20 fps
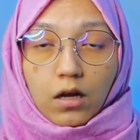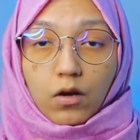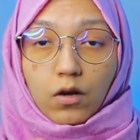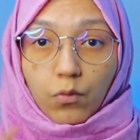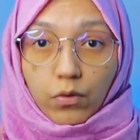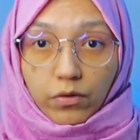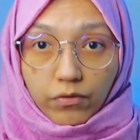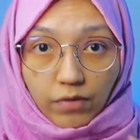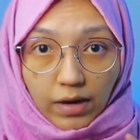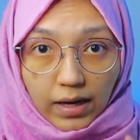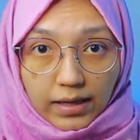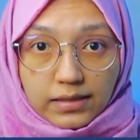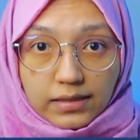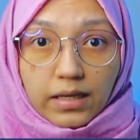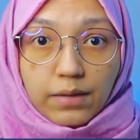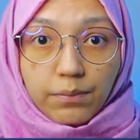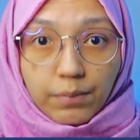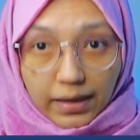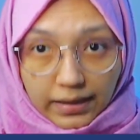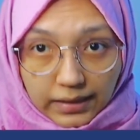revise
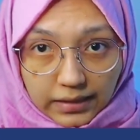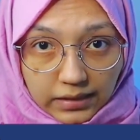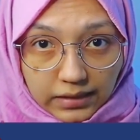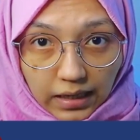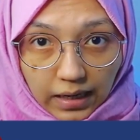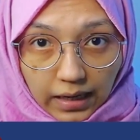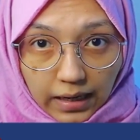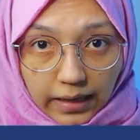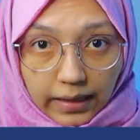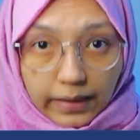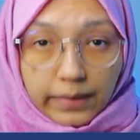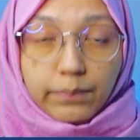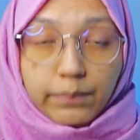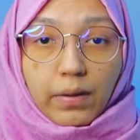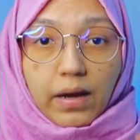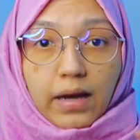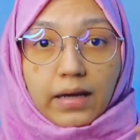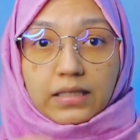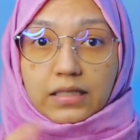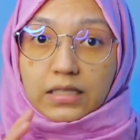it many times
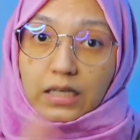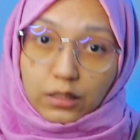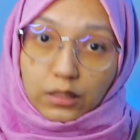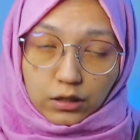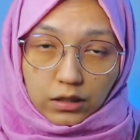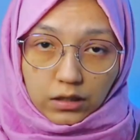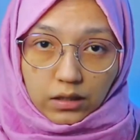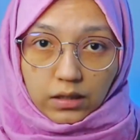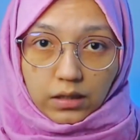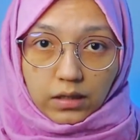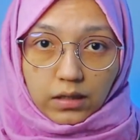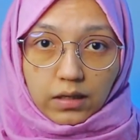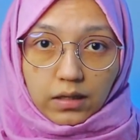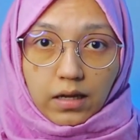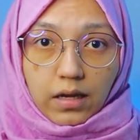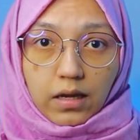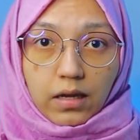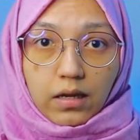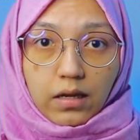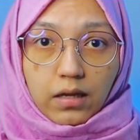by searching
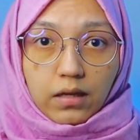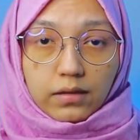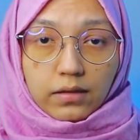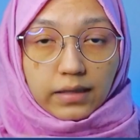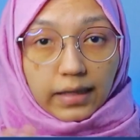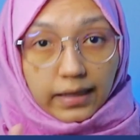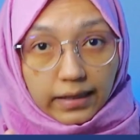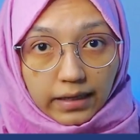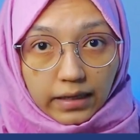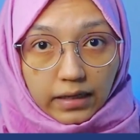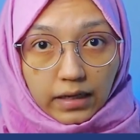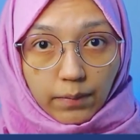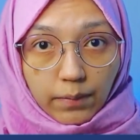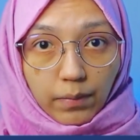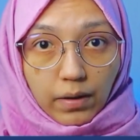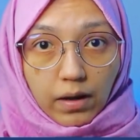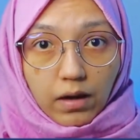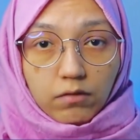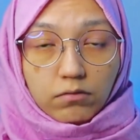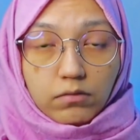and thinking
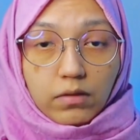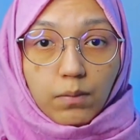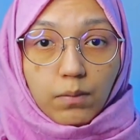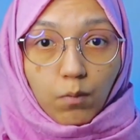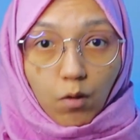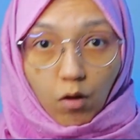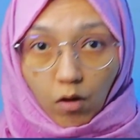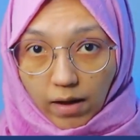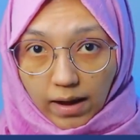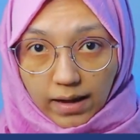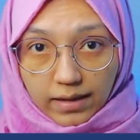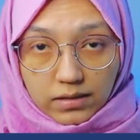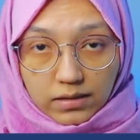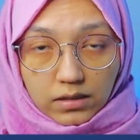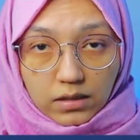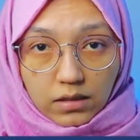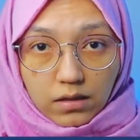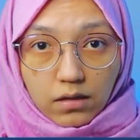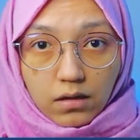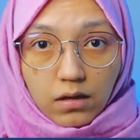about the more
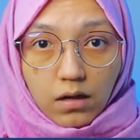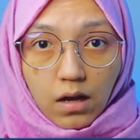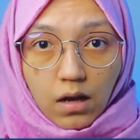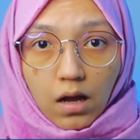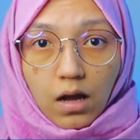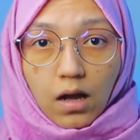answer